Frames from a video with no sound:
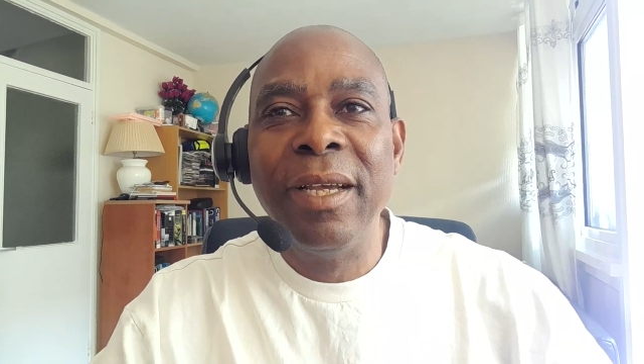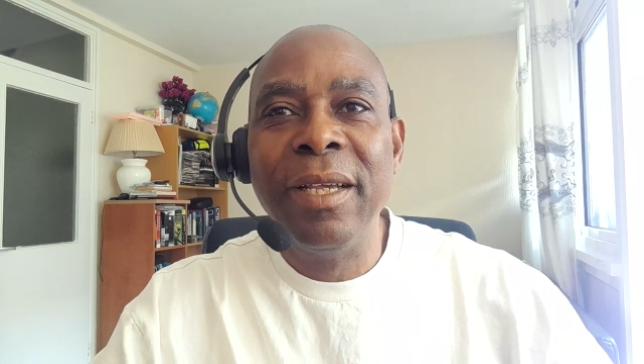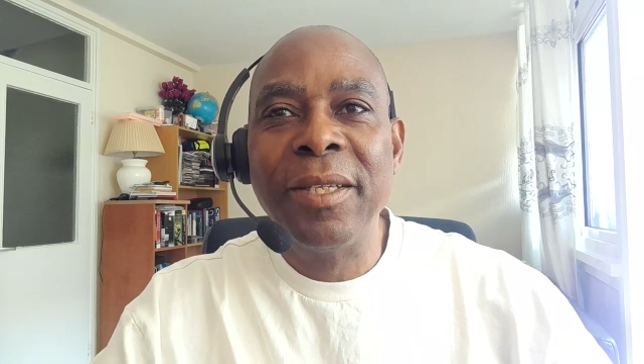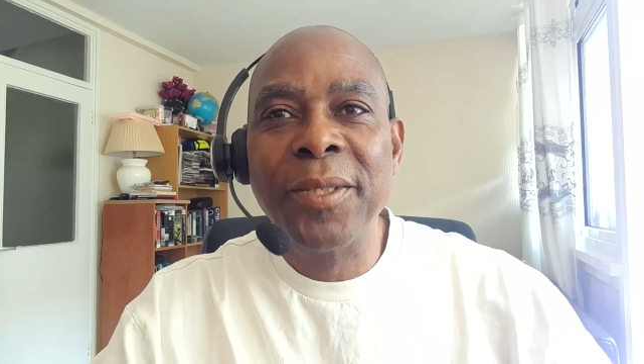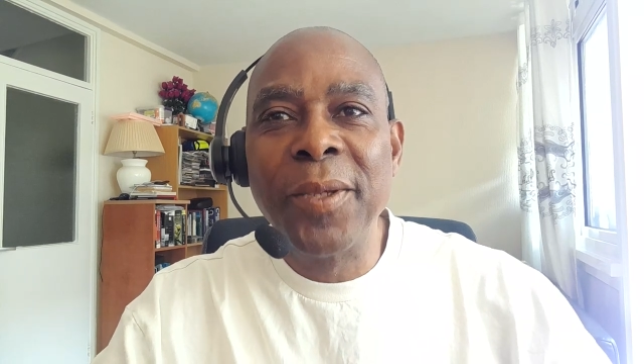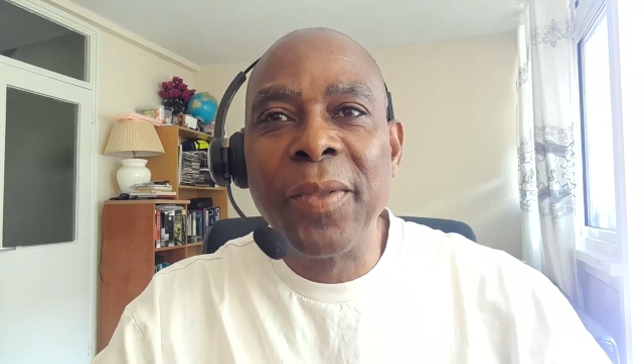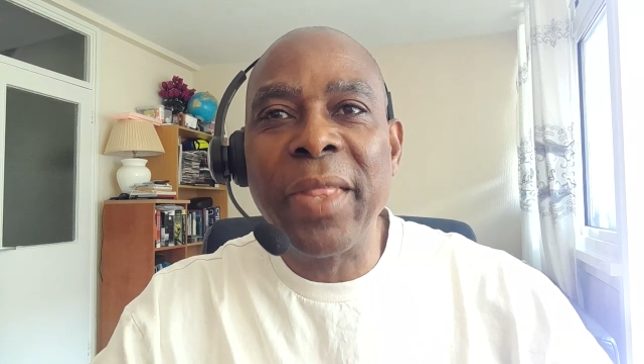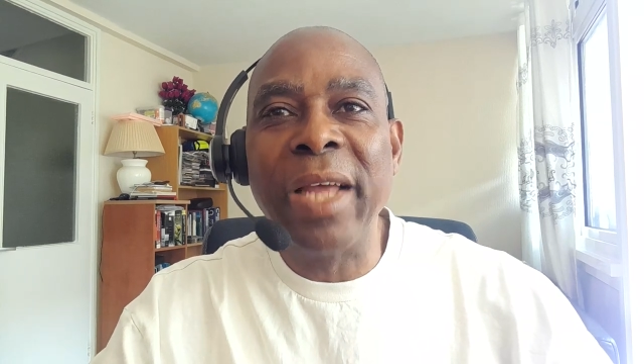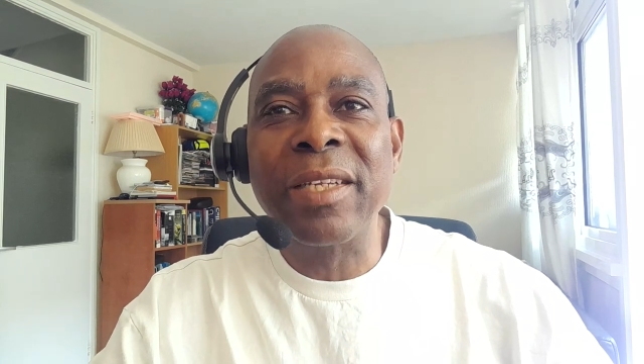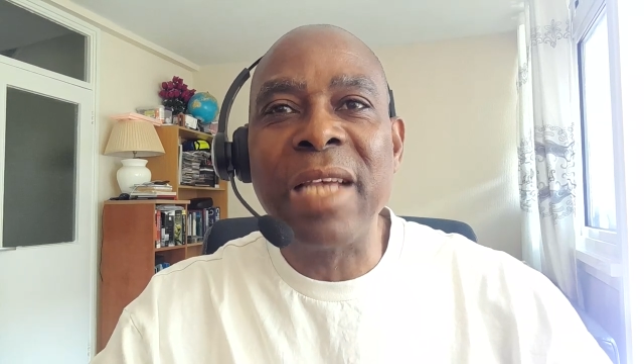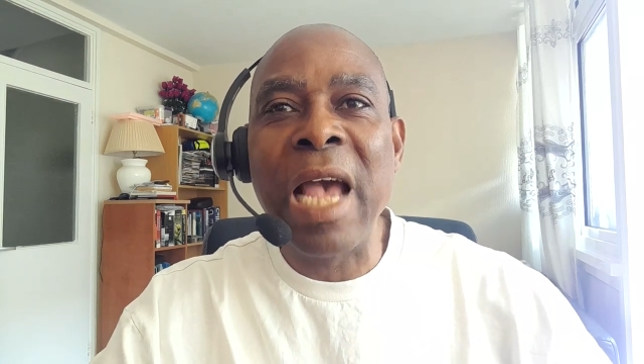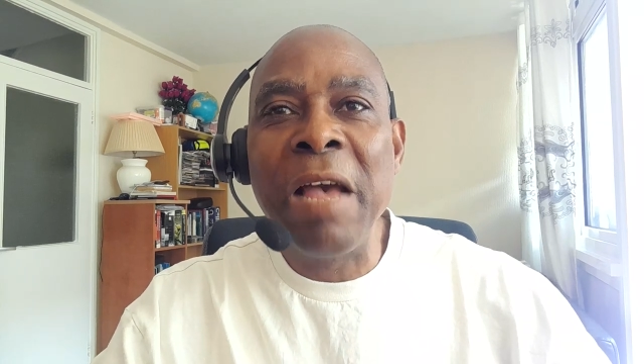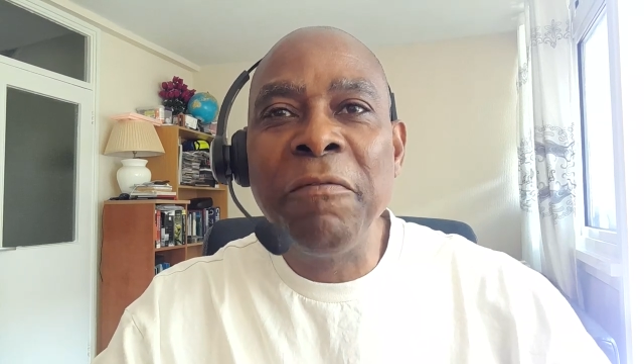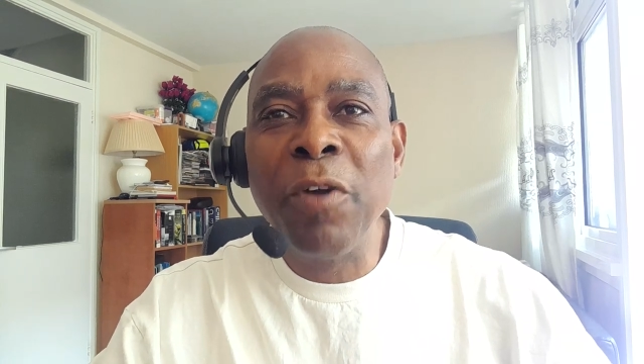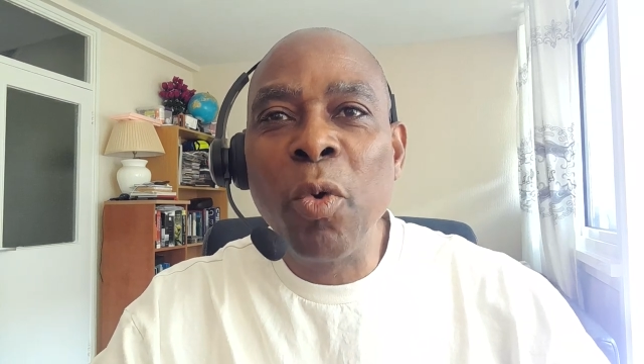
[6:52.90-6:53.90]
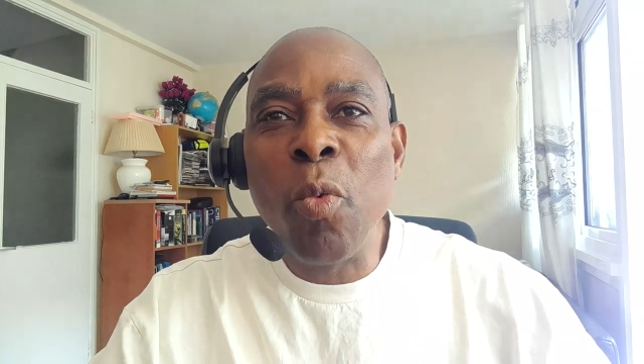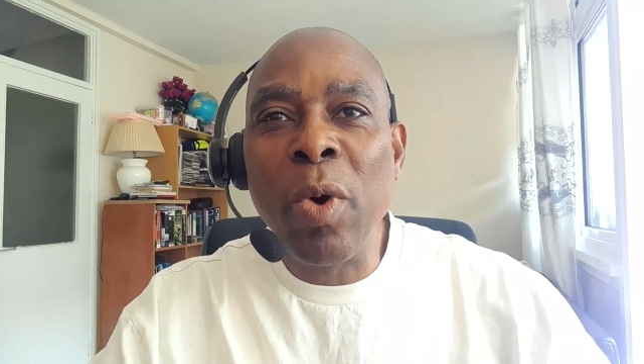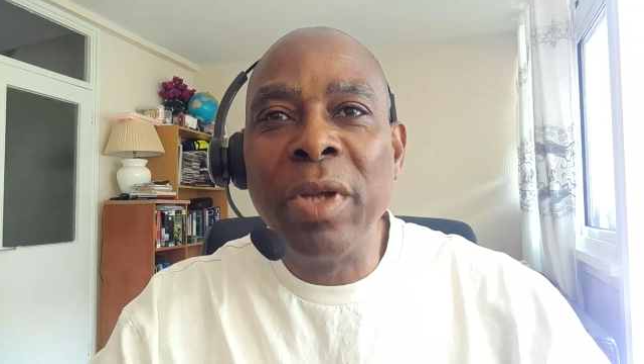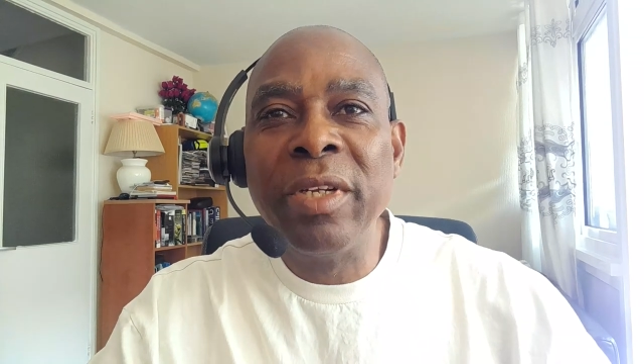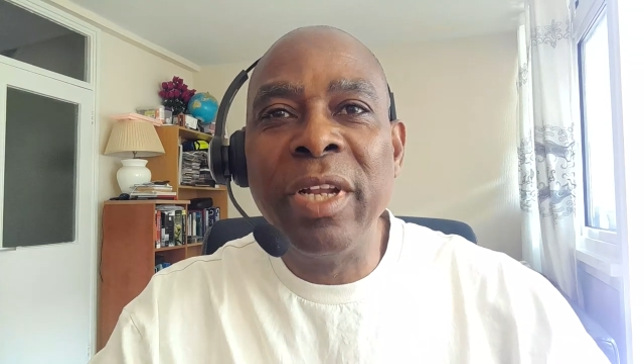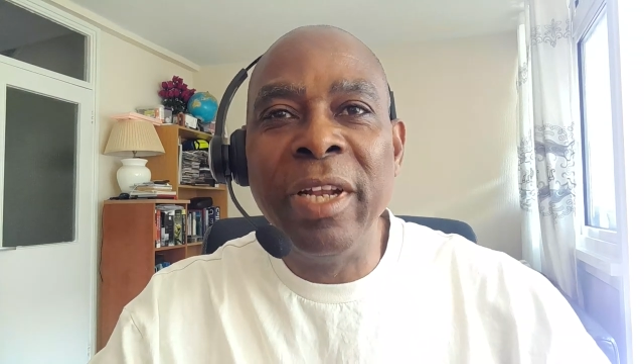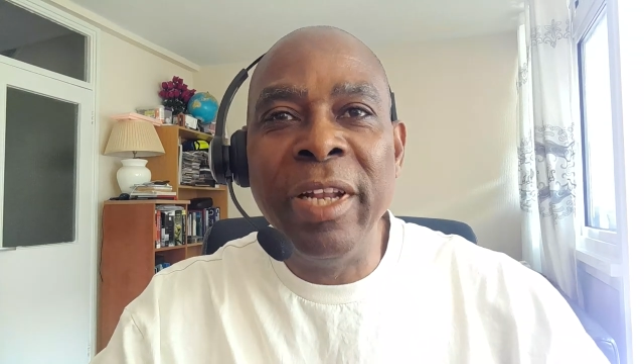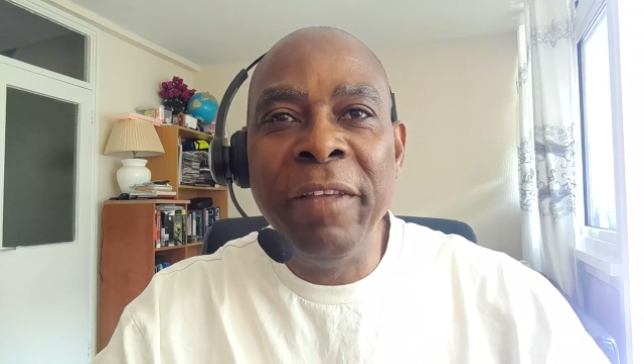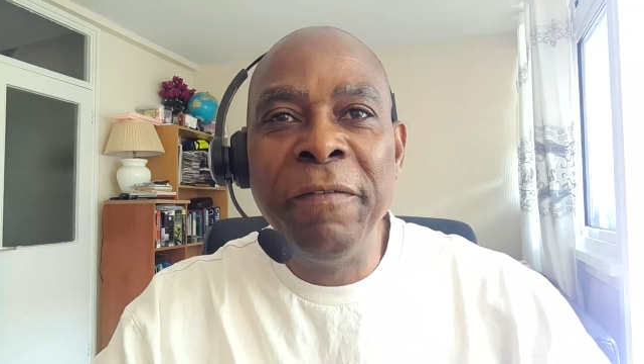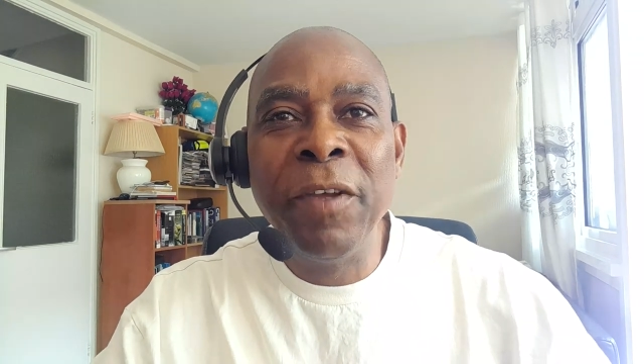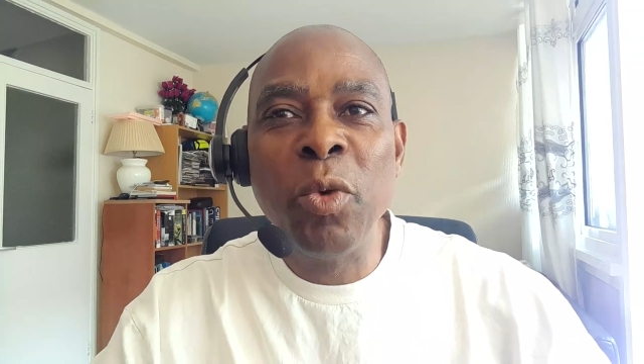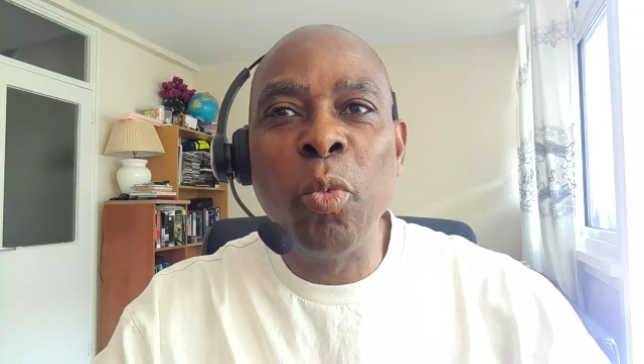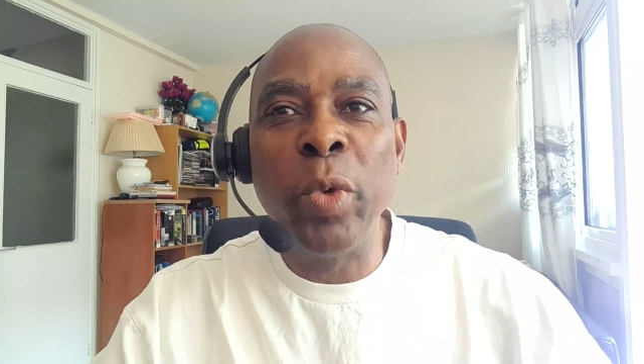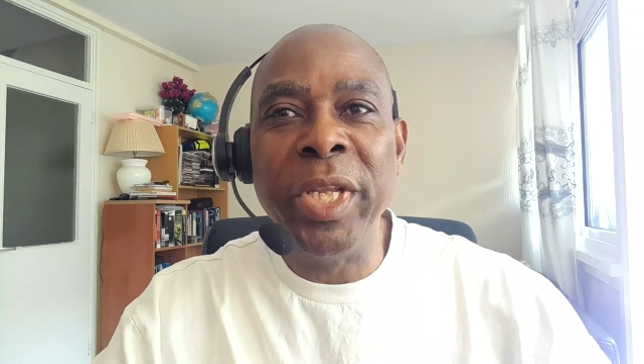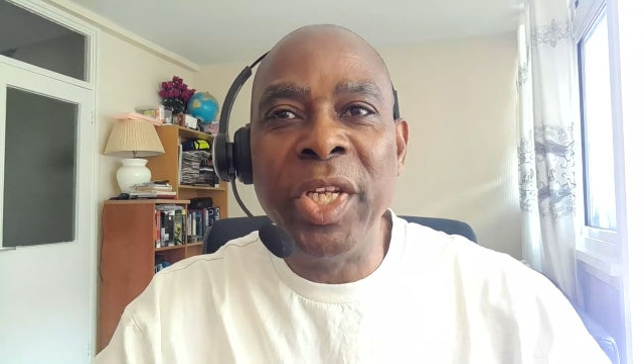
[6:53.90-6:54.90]
so that everyone
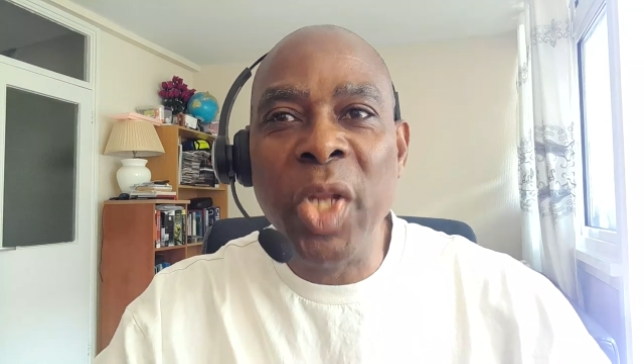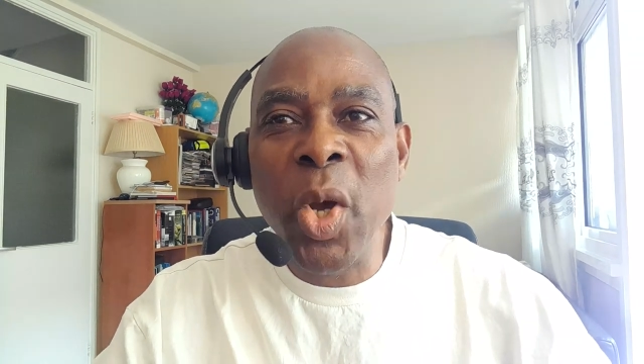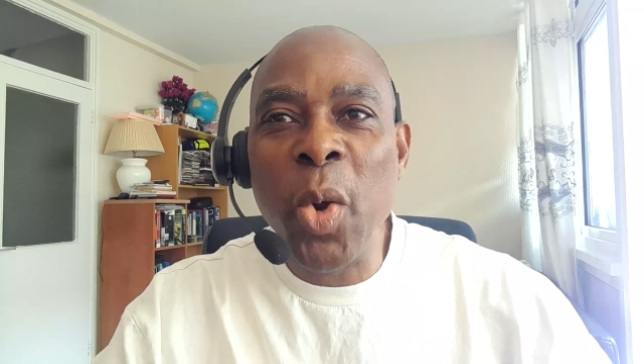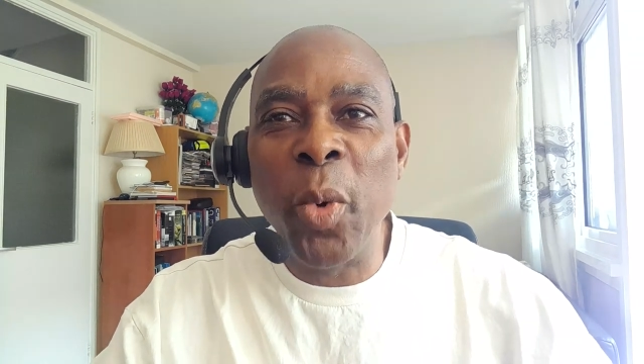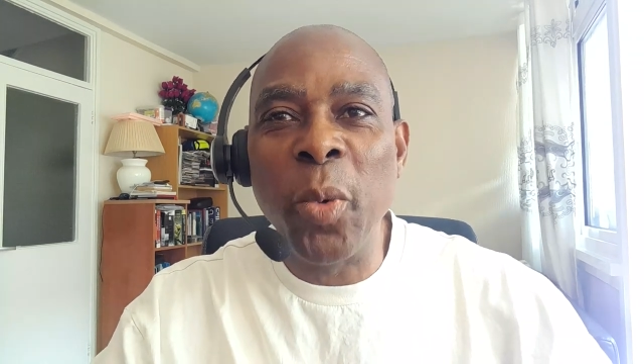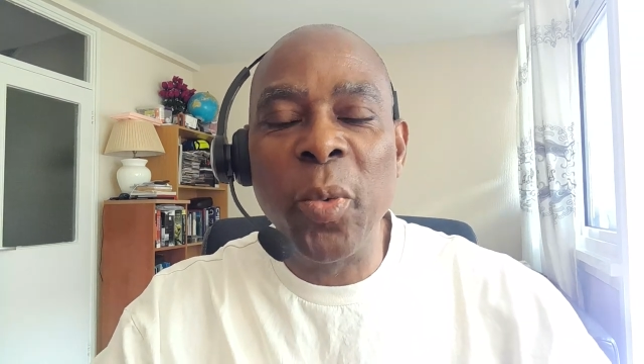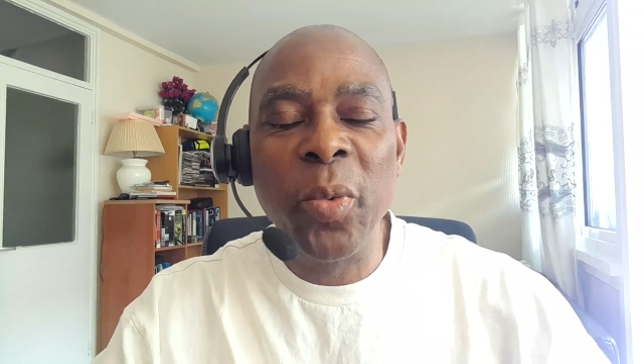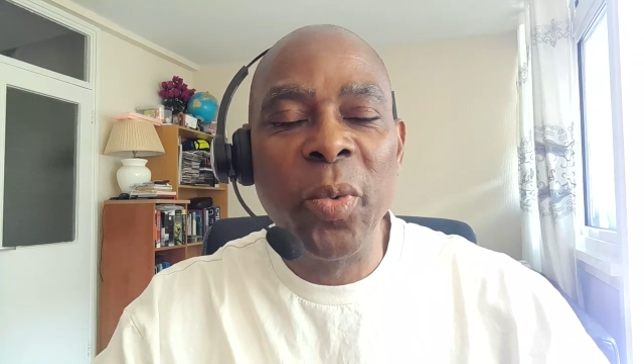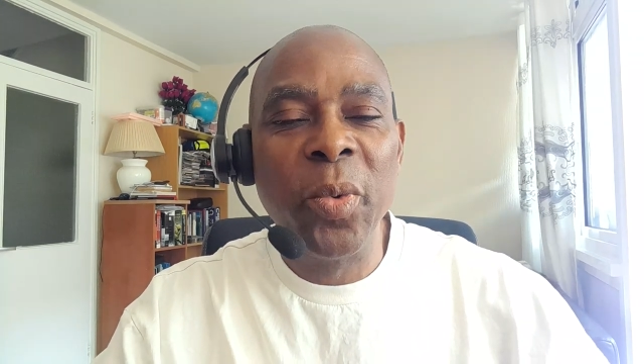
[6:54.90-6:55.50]
living will know